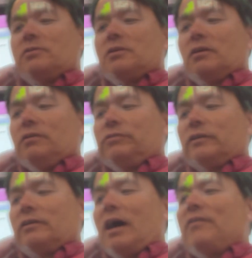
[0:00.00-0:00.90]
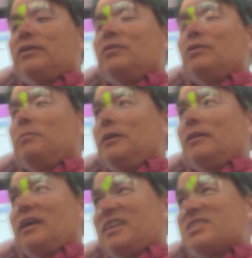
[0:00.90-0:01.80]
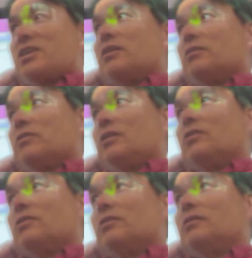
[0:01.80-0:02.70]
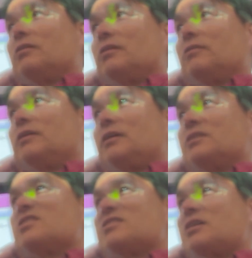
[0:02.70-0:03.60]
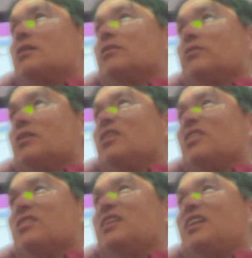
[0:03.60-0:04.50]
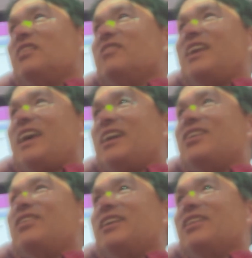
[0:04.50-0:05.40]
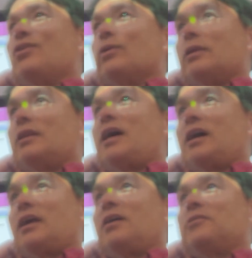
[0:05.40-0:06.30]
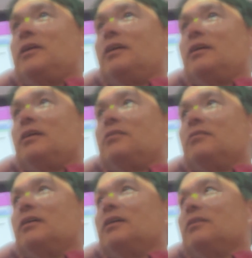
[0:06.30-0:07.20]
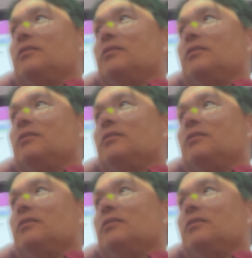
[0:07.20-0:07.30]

zero for gravity would be like the center of the Earth. If it hits the center of the Earth, then we can't go any lower than that, can we? Right?